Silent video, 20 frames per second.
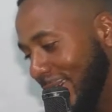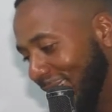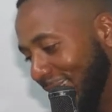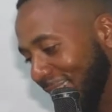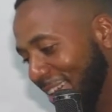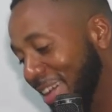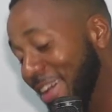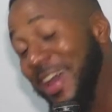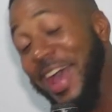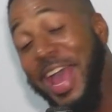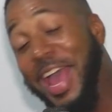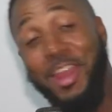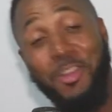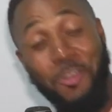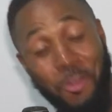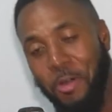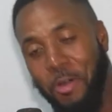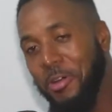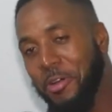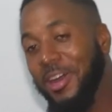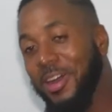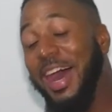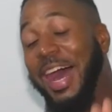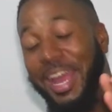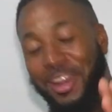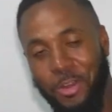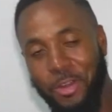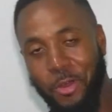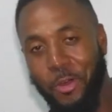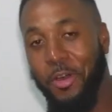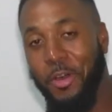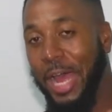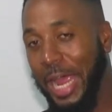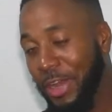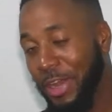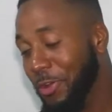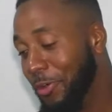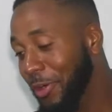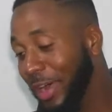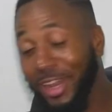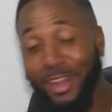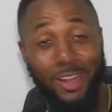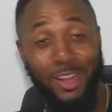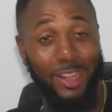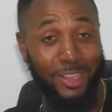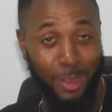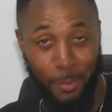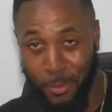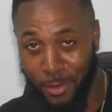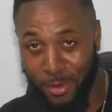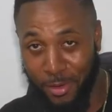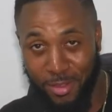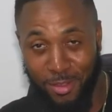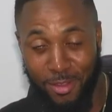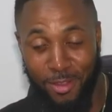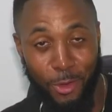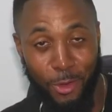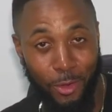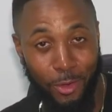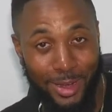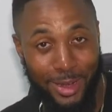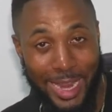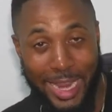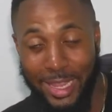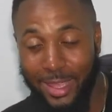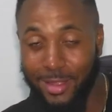I know a lot of persons don't like it,